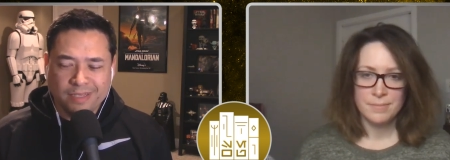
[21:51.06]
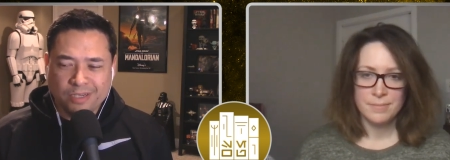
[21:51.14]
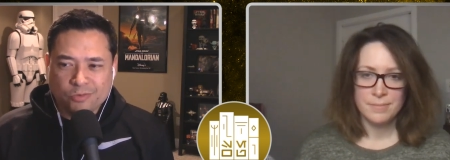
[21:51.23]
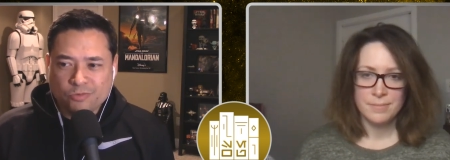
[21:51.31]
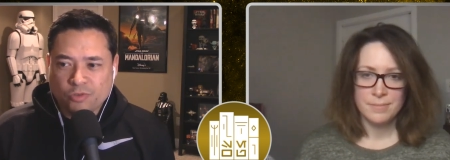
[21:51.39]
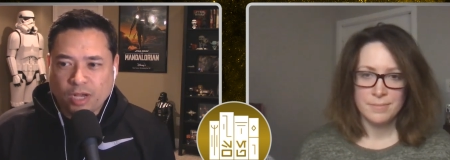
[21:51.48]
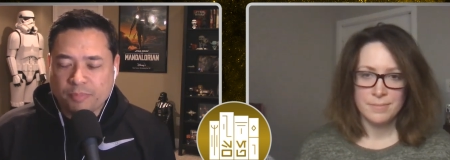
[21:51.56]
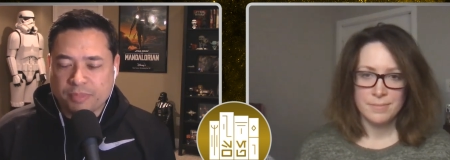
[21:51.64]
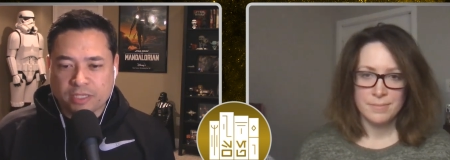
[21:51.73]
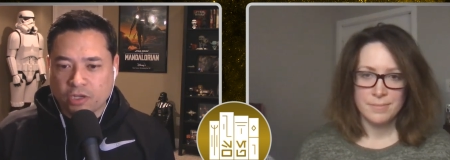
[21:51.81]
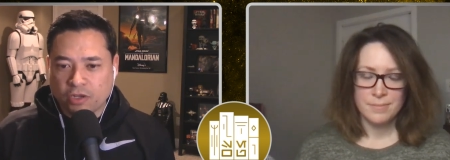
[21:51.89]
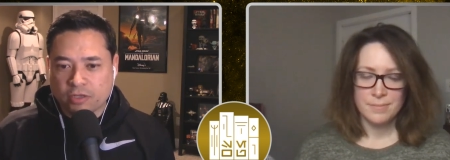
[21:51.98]
Speaker 1: you know,
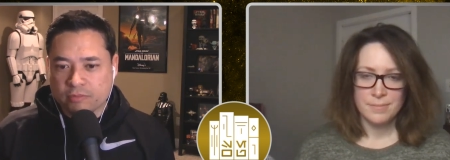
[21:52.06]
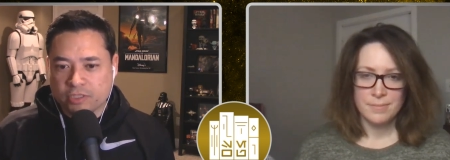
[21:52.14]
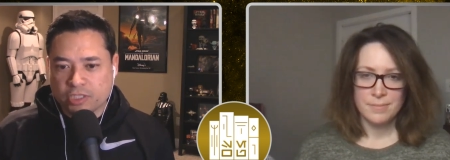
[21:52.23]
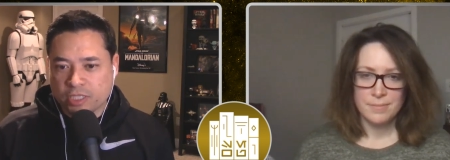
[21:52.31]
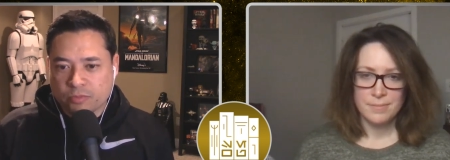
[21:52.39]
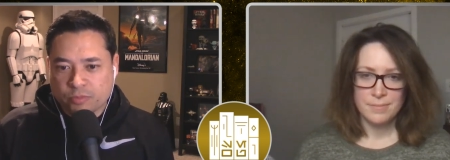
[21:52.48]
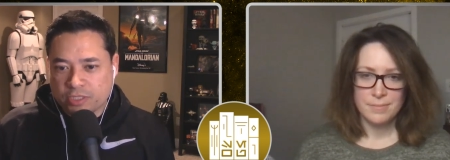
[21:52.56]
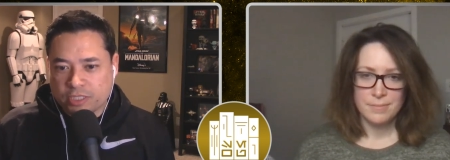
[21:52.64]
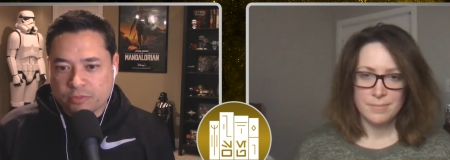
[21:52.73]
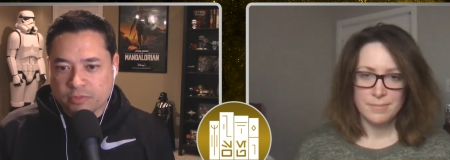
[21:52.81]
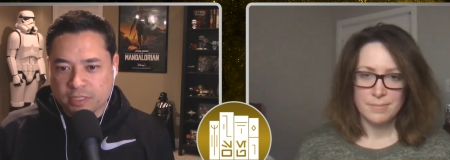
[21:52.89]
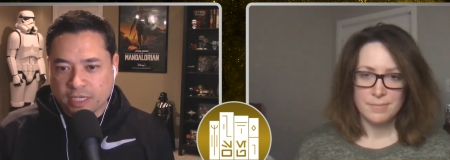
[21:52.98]
dropped in on Jyn
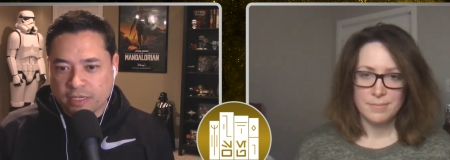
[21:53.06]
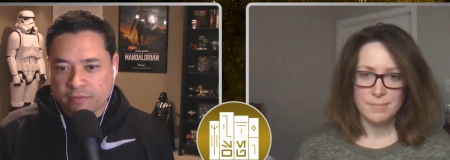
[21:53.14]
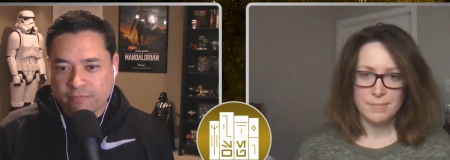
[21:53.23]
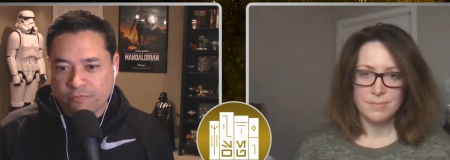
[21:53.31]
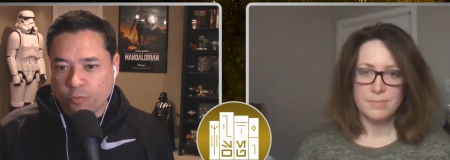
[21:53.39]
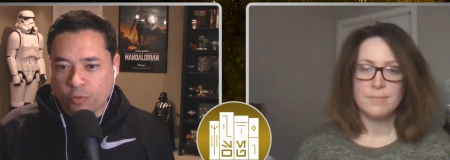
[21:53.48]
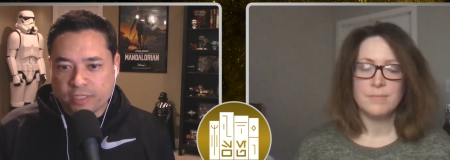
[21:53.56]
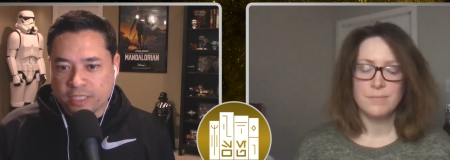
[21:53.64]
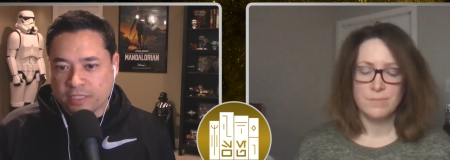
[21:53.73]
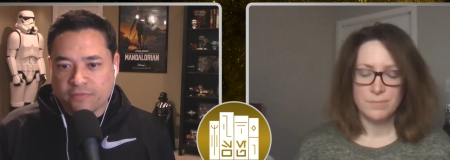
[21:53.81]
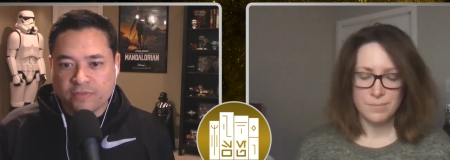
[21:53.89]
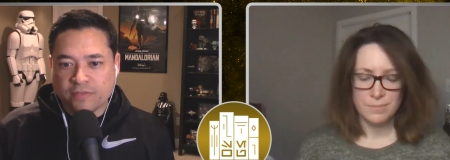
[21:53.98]
when she was like
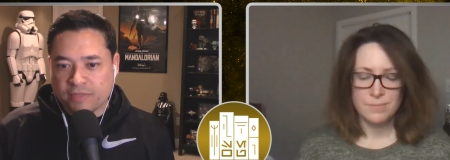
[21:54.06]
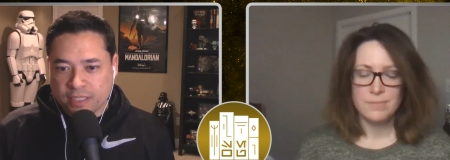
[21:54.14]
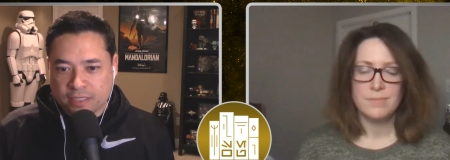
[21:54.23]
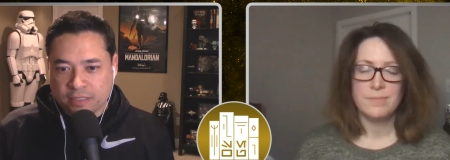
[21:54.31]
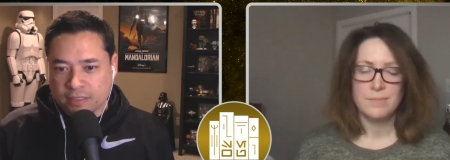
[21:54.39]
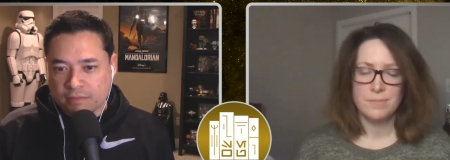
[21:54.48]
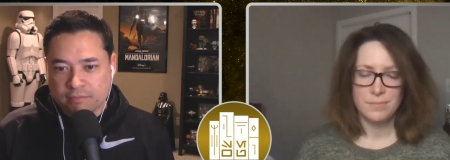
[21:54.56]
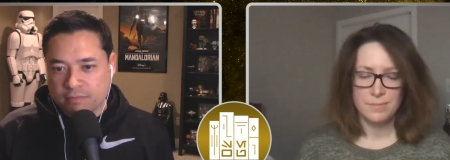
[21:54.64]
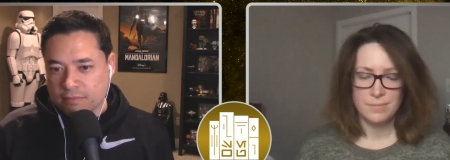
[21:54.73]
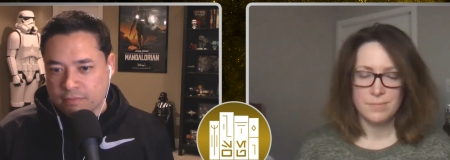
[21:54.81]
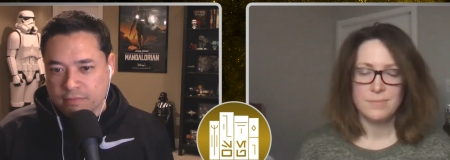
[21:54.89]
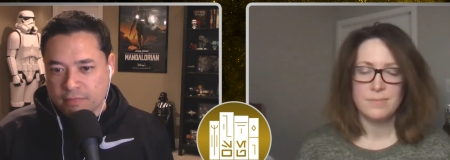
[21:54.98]
fourteen and fifteen
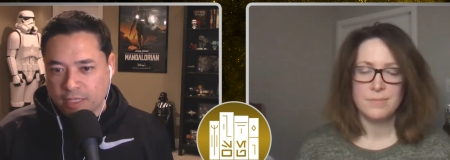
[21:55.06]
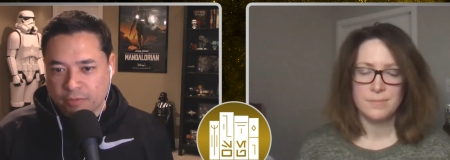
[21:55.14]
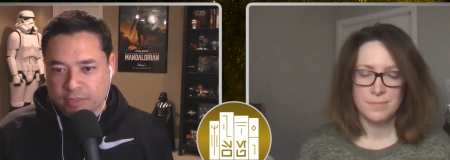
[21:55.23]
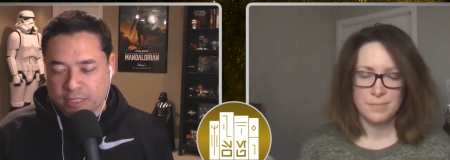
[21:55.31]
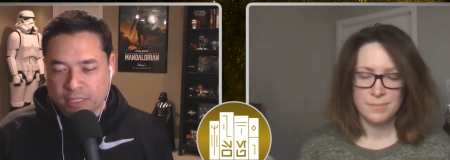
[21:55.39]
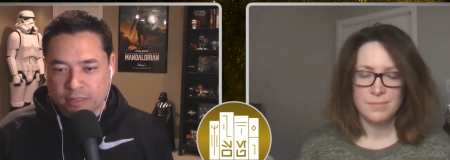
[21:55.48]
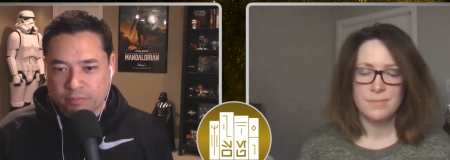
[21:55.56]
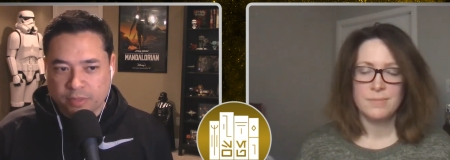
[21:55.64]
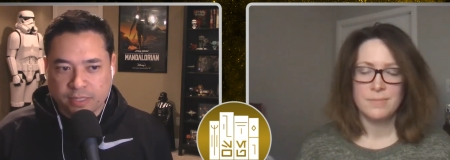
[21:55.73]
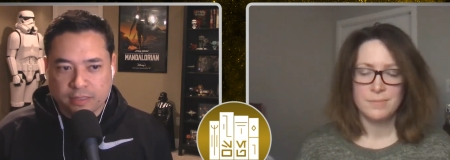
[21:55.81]
and that was it.